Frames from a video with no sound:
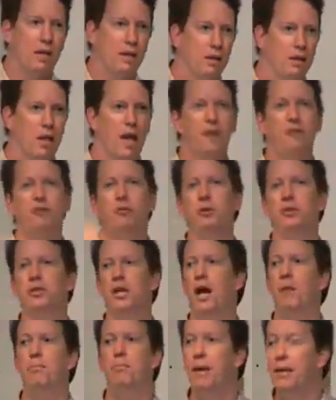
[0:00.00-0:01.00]
life was
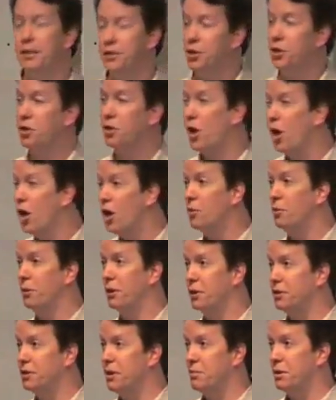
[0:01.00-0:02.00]
not based on
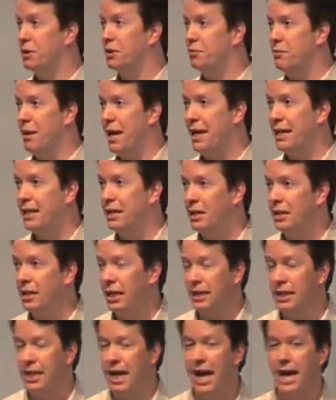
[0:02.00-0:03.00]
carbon or something dramatic
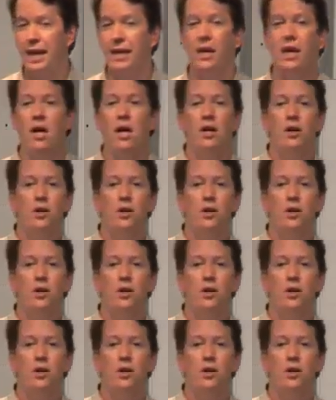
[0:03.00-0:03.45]
like that.